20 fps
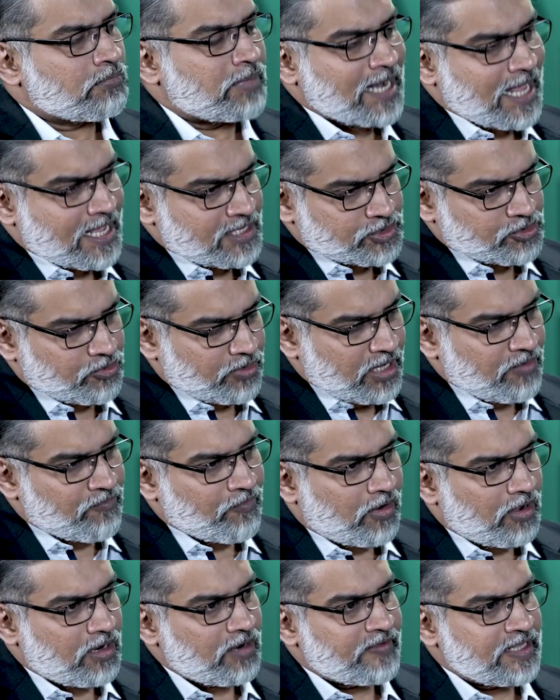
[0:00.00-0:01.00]
But as you
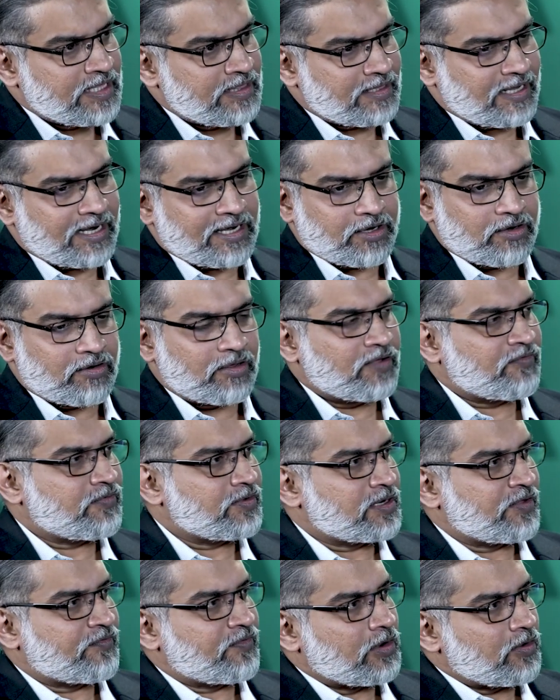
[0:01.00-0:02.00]
evolve in that,
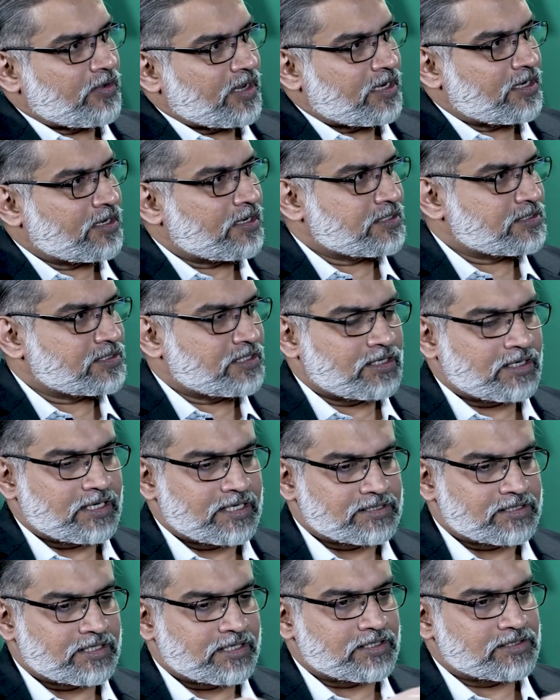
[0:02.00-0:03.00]
if you look at it as
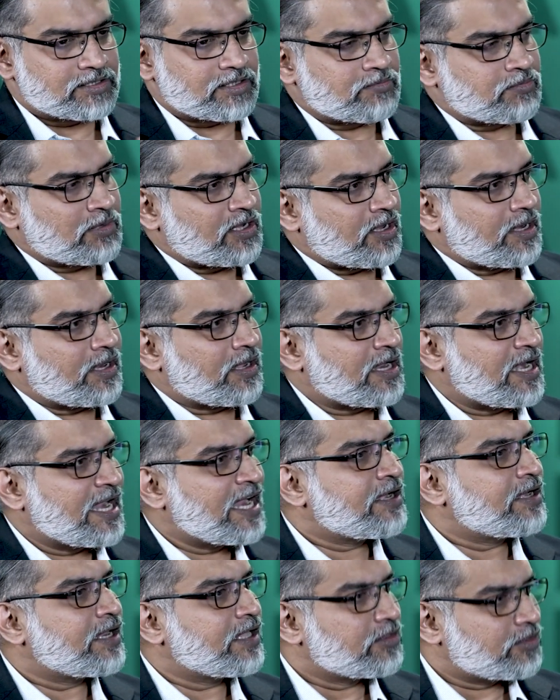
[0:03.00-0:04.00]
a
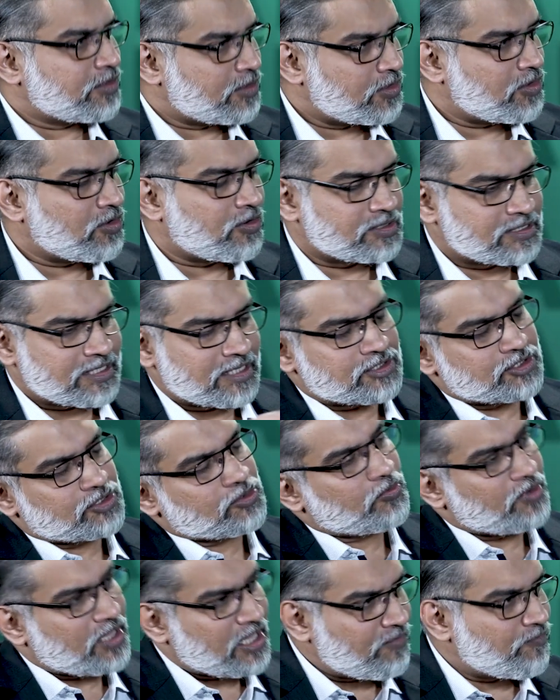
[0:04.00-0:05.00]
connecting the dots, as
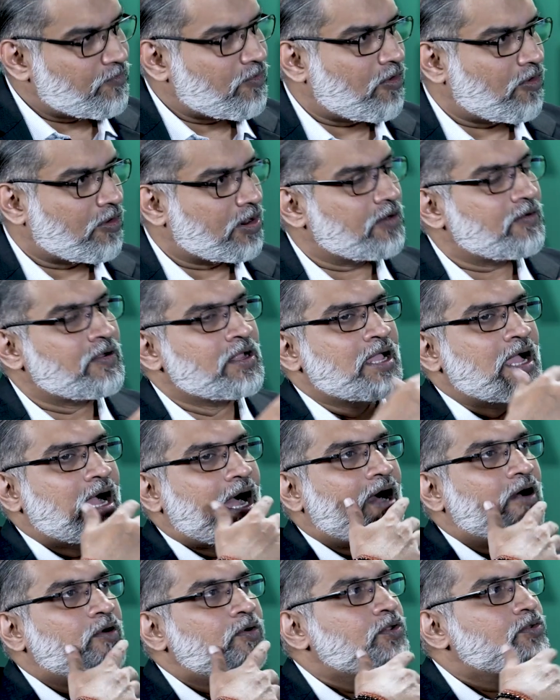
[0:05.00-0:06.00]
you evolve,
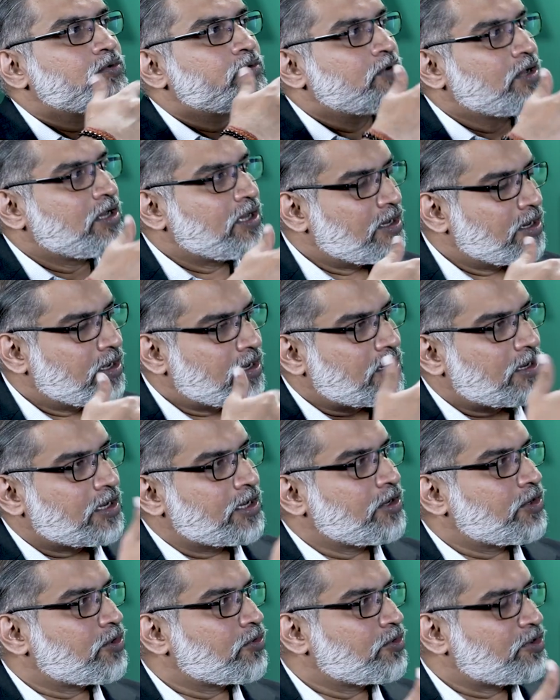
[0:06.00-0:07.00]
how do you
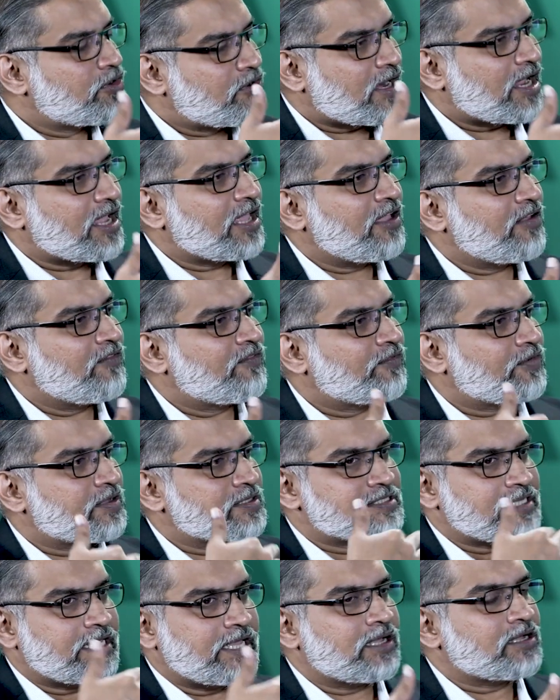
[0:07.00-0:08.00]
learn to drive,
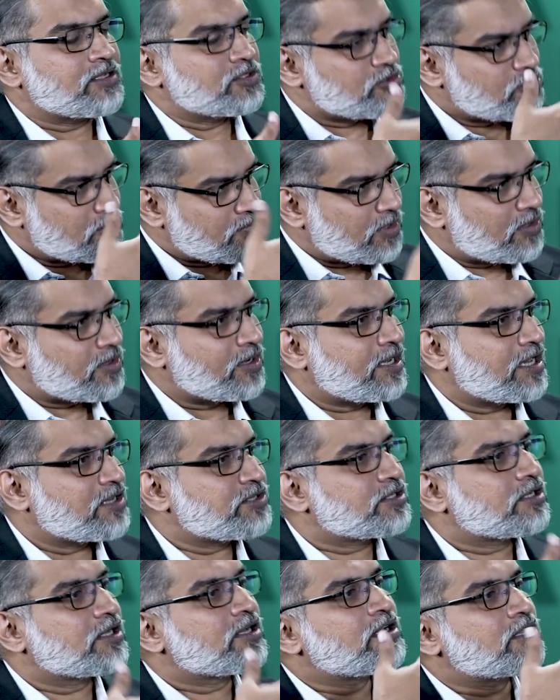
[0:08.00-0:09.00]
say, consumer
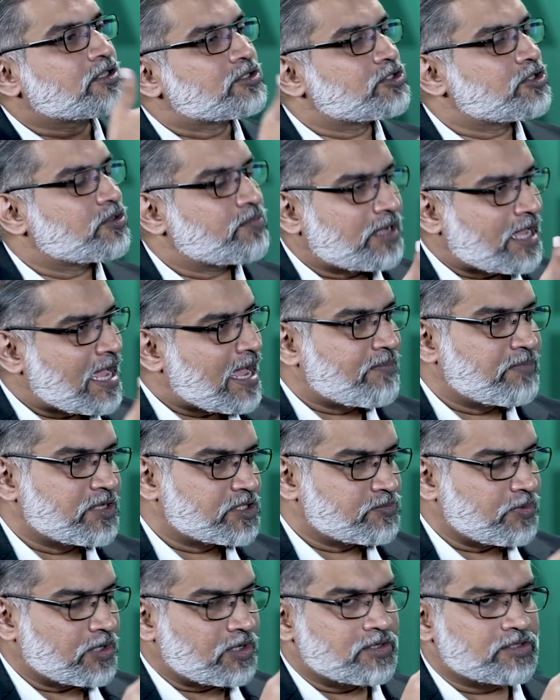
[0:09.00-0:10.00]
retention and consumer
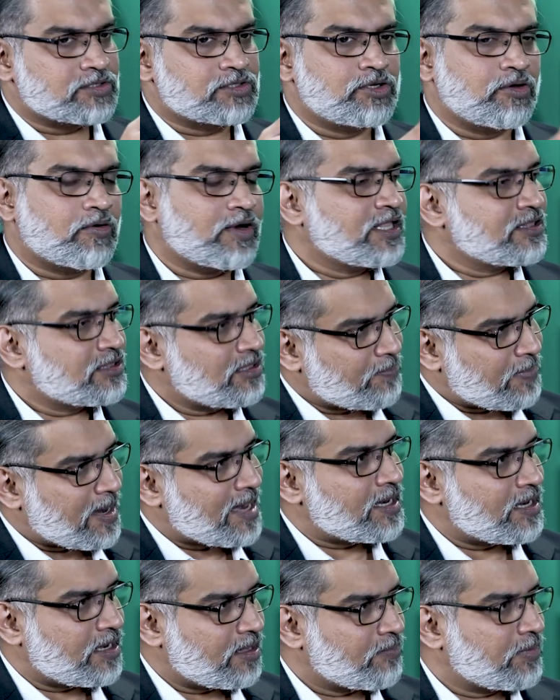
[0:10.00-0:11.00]
habits? Because during the
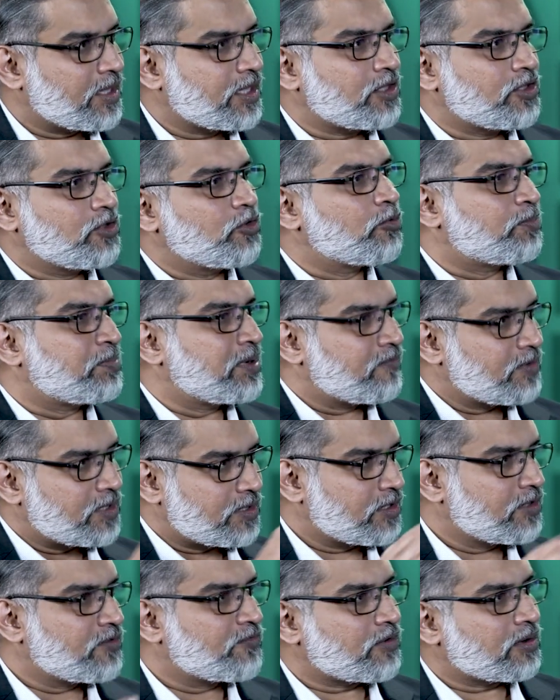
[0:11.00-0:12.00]
pandemic, you
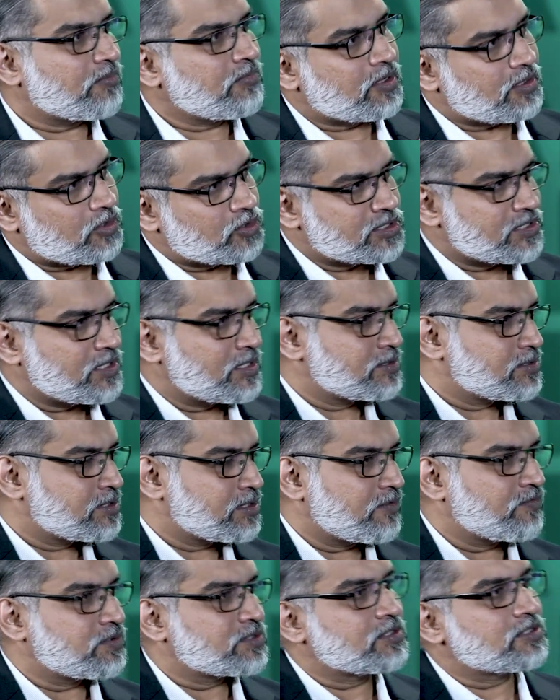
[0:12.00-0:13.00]
pivoted from concierge
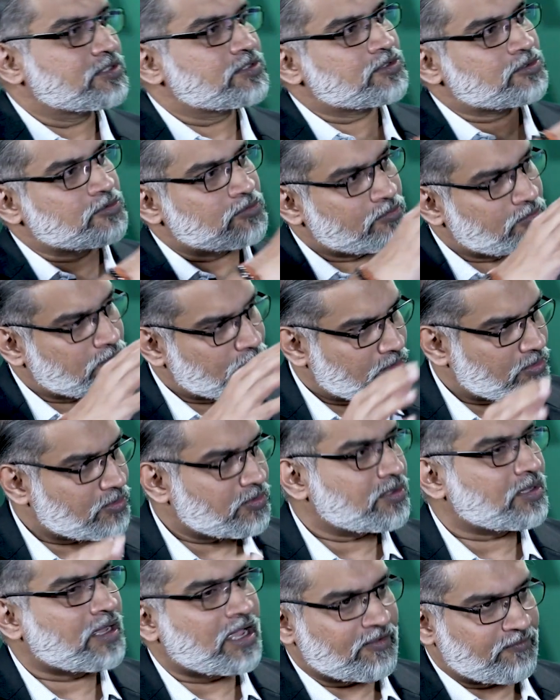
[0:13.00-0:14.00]
services to,
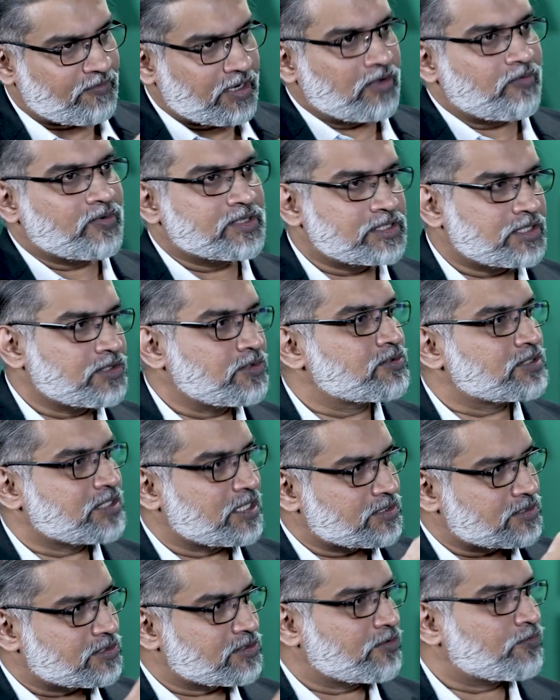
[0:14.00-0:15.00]
the high frequency use
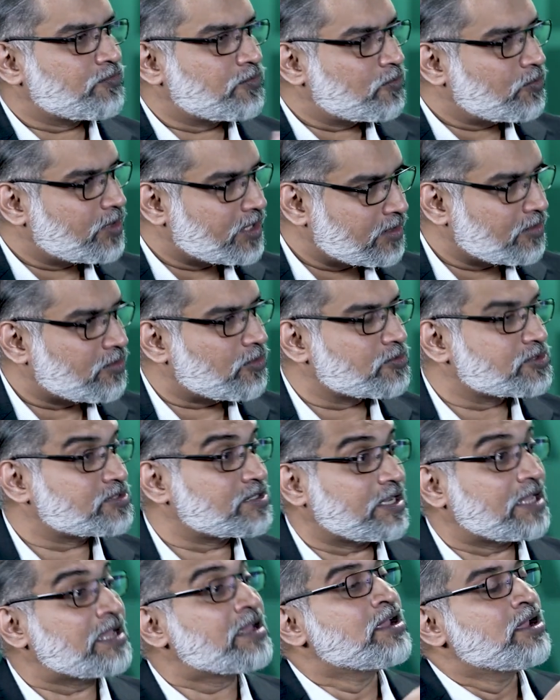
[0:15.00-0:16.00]
cases of food and
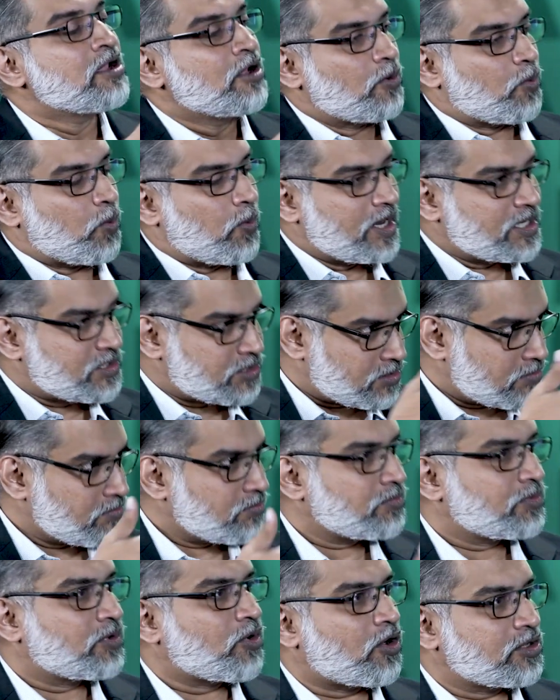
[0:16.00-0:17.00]
grocery, which
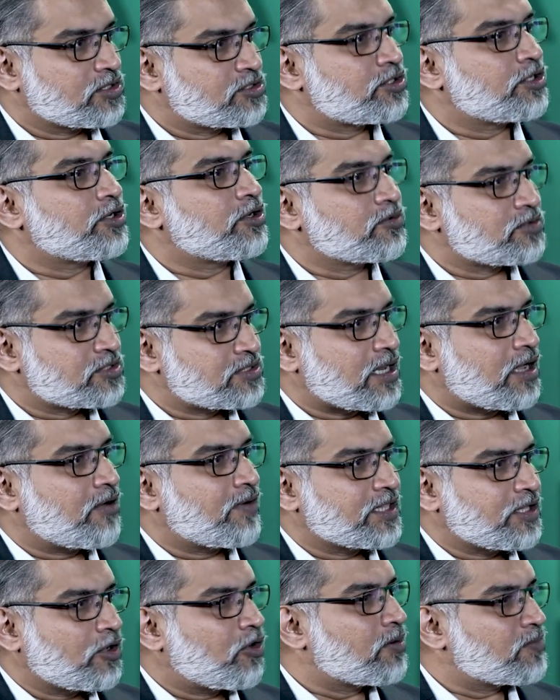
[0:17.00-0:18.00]
constitutes now,
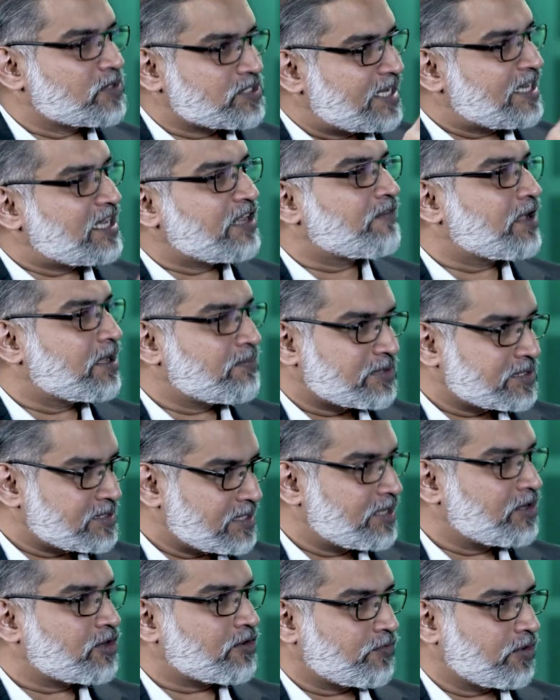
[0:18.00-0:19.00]
I think, almost
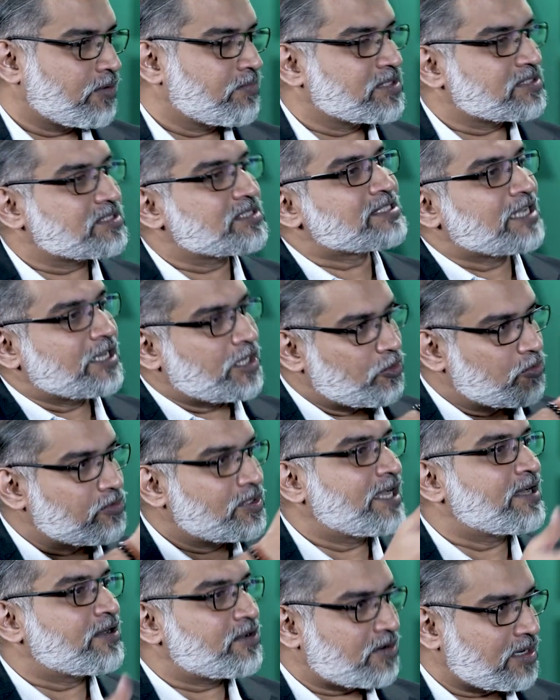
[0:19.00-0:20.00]
85% of your business, and you
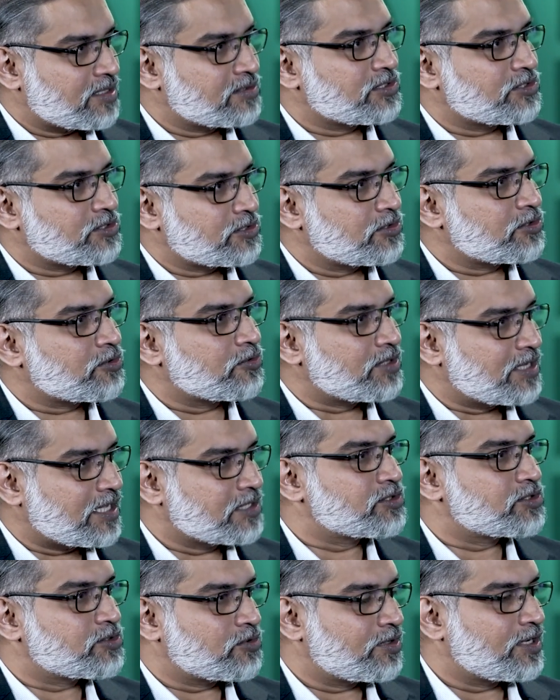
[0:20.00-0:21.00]
then transition to
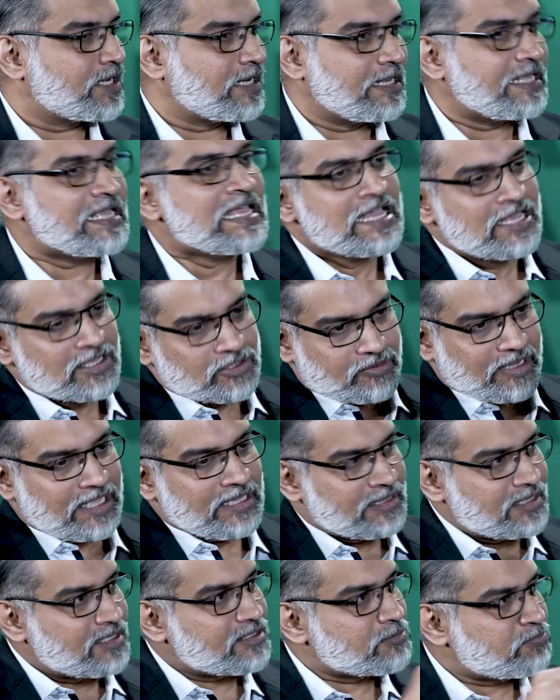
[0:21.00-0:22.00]
Dunzo Daily. So
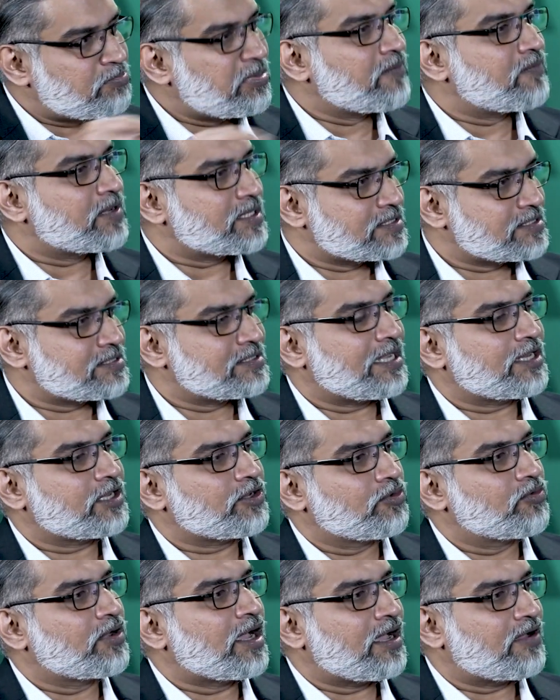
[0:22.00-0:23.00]
in these pivots that
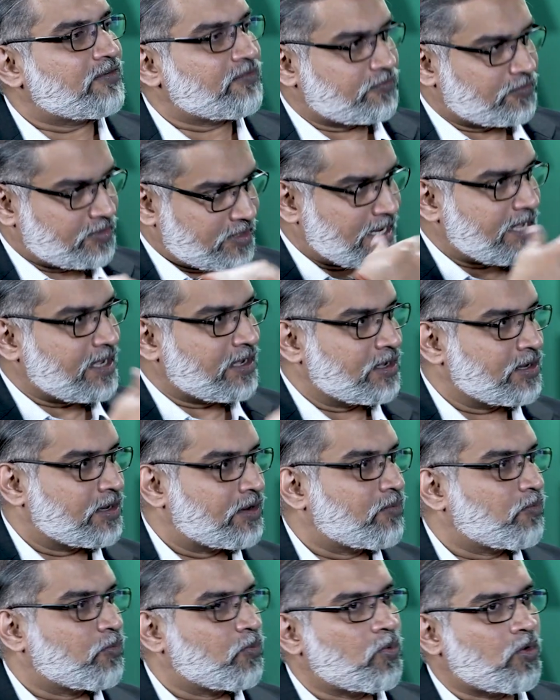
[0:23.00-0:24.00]
you have
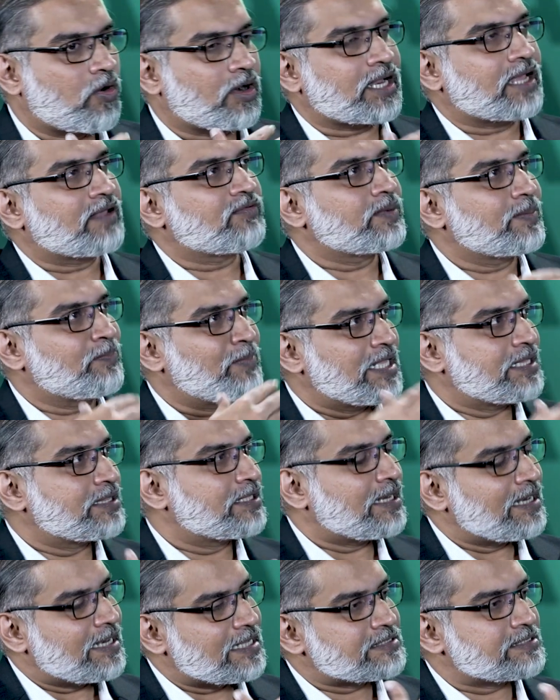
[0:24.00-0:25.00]
taken, what have been
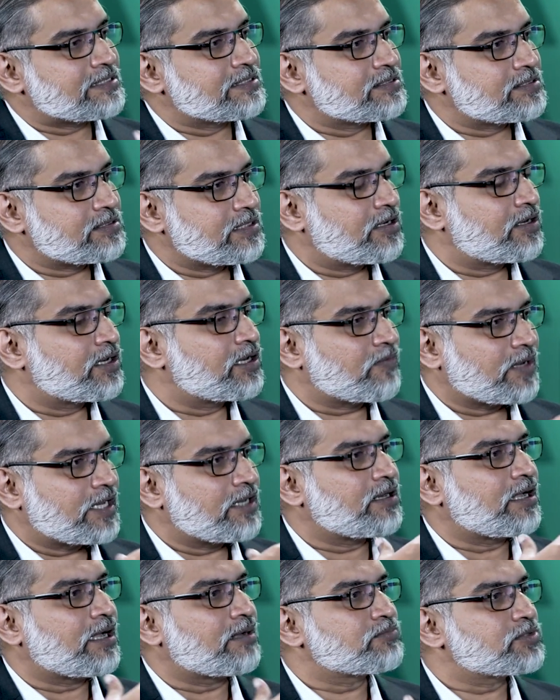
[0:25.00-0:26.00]
the lessons learned when
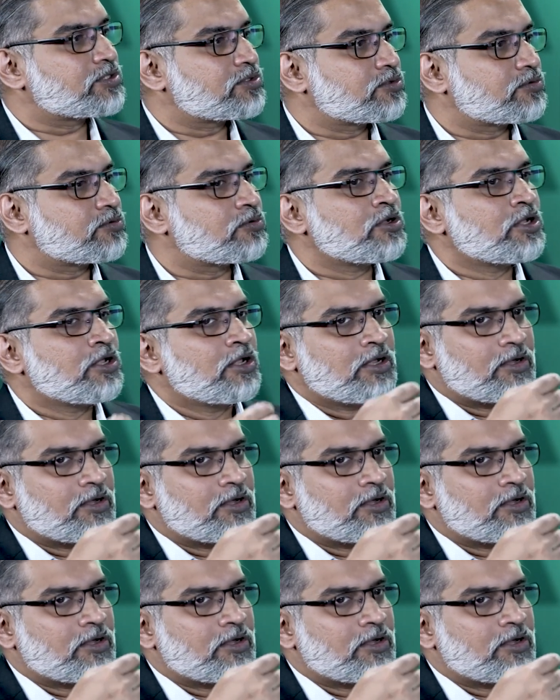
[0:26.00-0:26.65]
it comes to